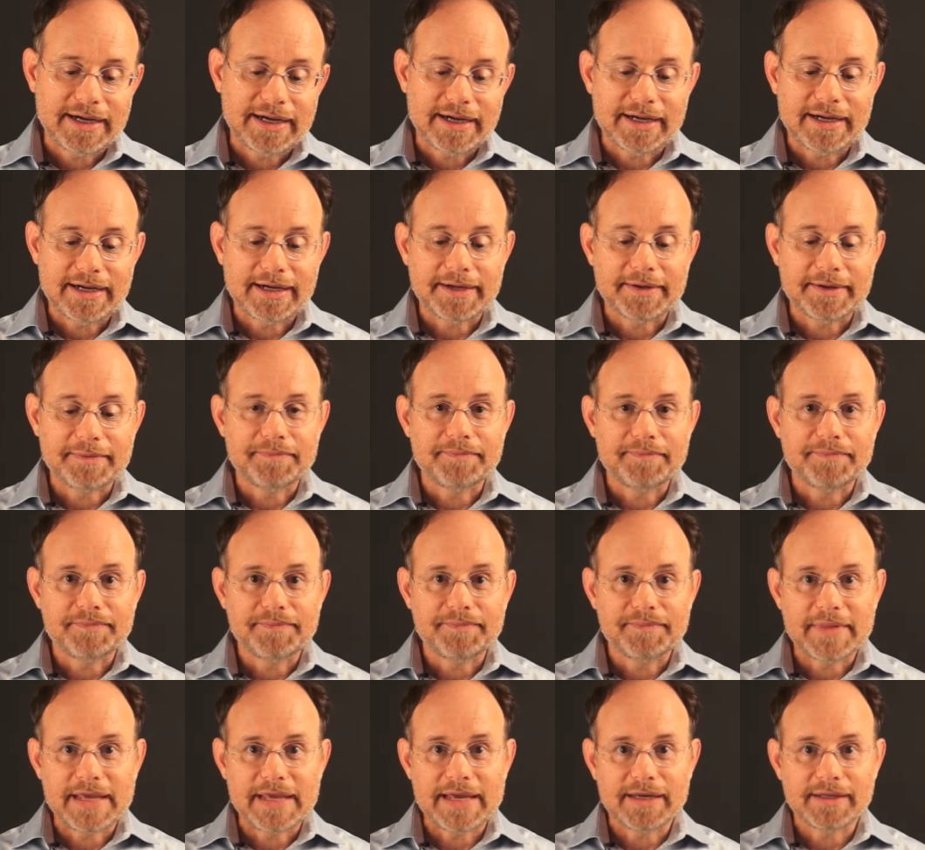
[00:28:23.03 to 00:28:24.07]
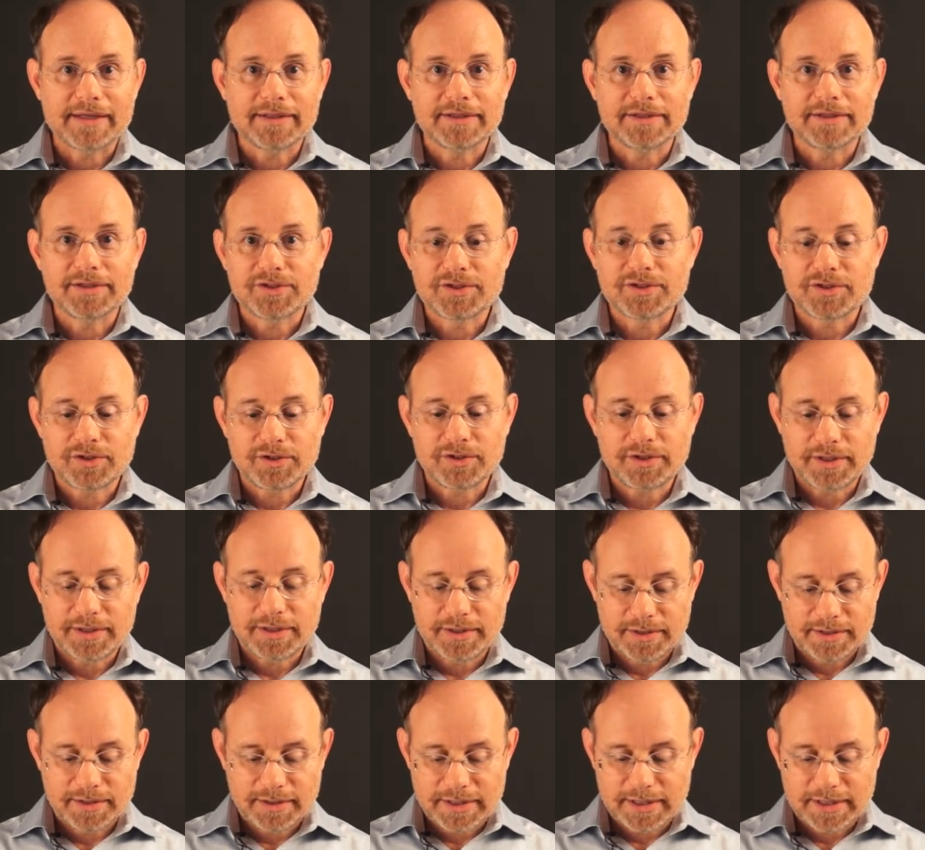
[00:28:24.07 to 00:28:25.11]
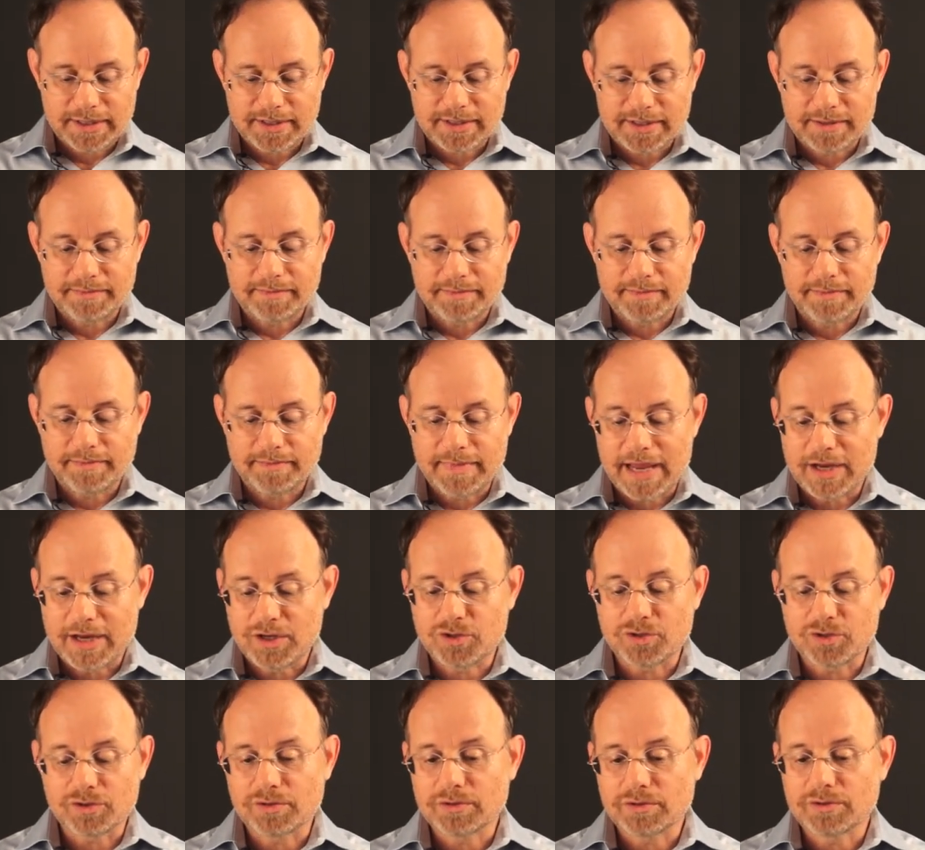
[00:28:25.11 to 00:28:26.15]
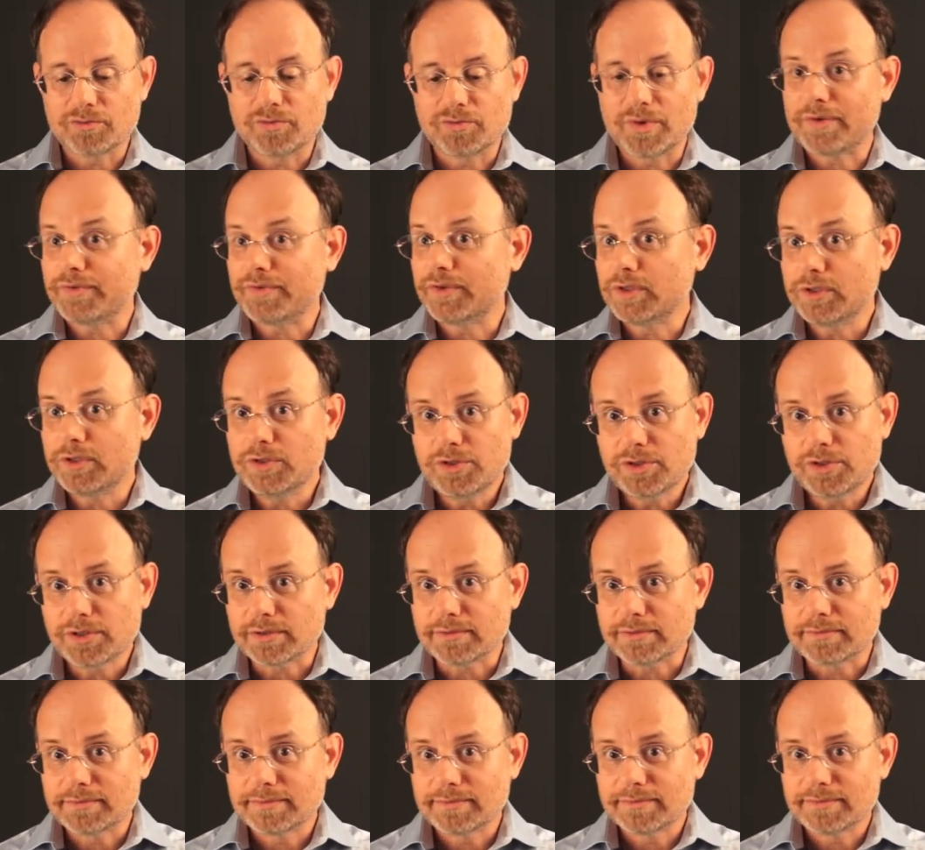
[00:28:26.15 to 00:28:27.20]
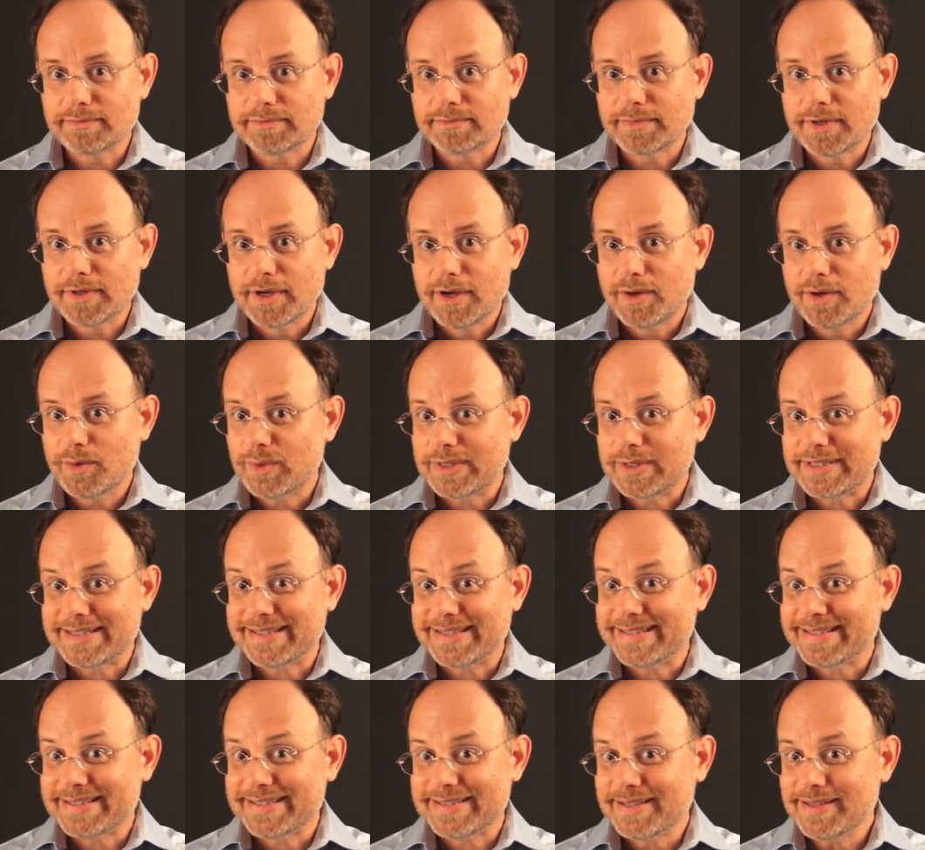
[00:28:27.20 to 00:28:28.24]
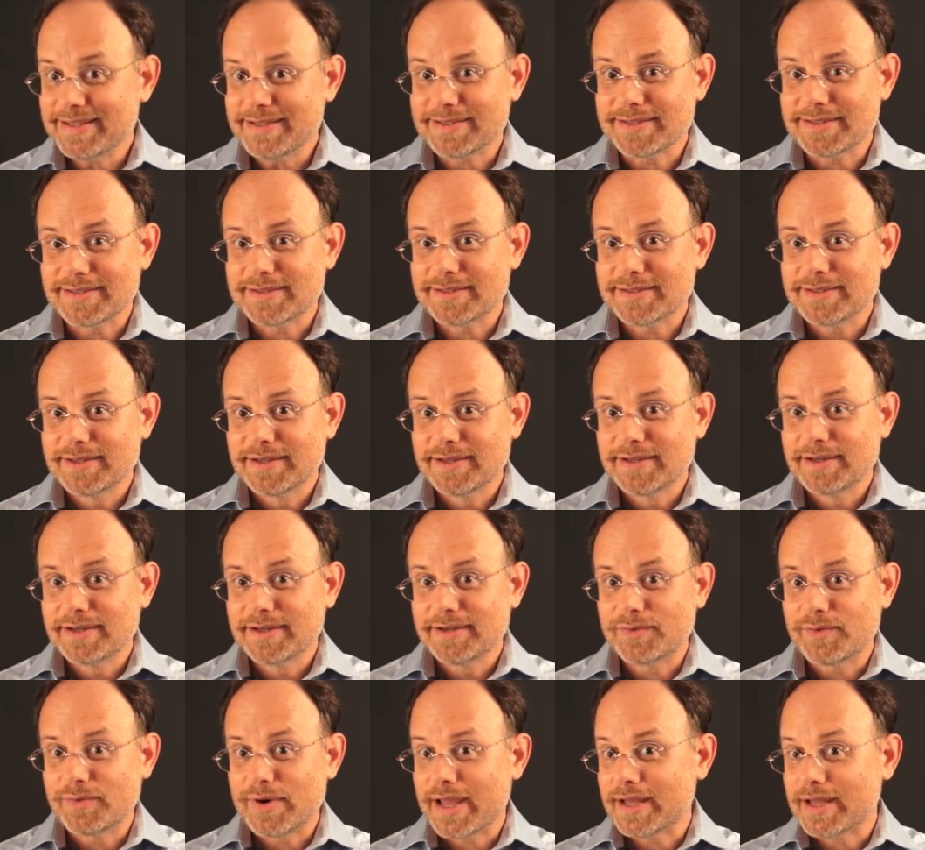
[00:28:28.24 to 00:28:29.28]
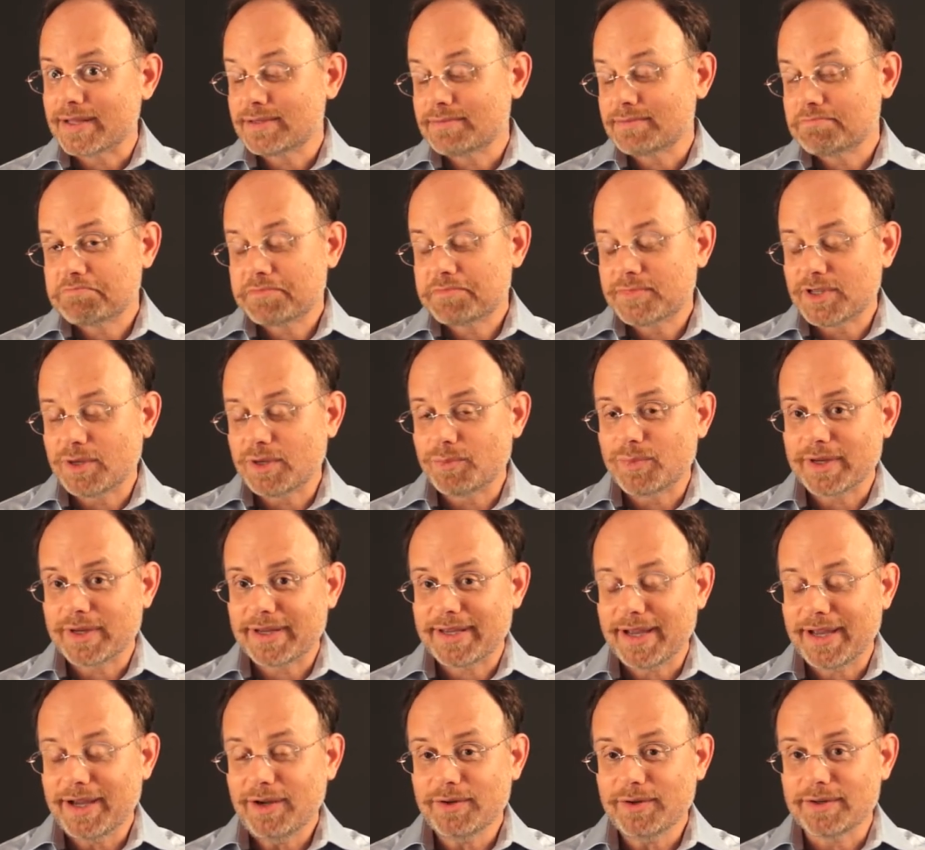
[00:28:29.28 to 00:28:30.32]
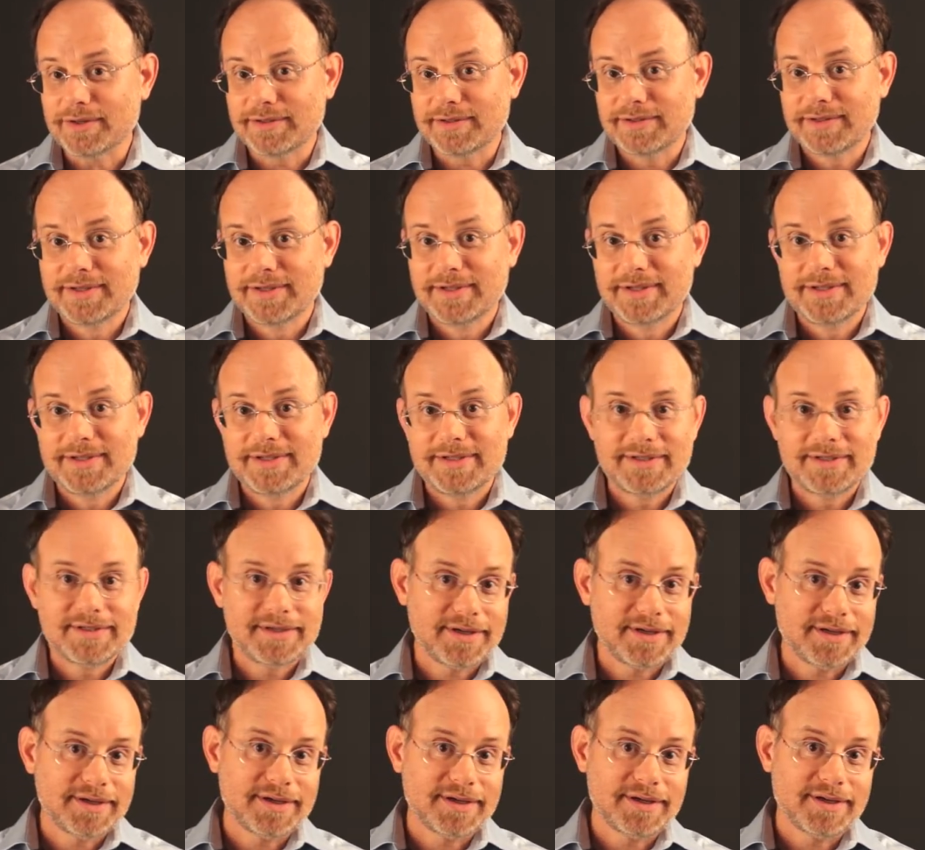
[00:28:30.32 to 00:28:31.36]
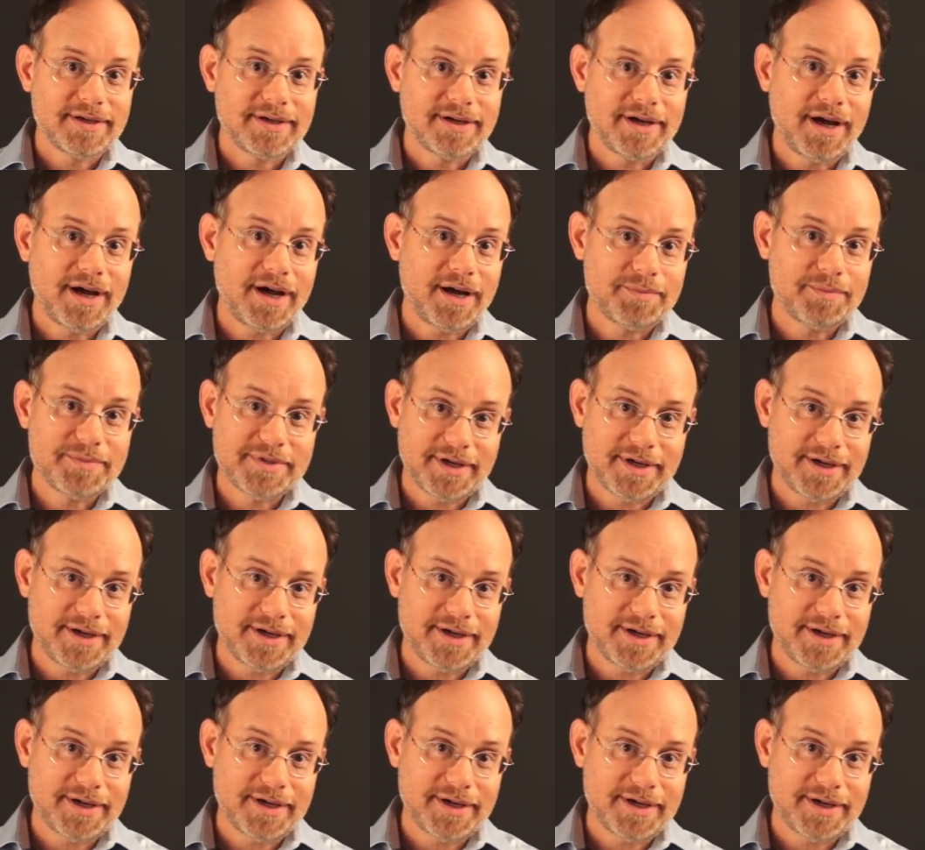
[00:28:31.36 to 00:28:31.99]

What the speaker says: England asserted its major revolution, which in a sense ran somewhat counter to Hobbes'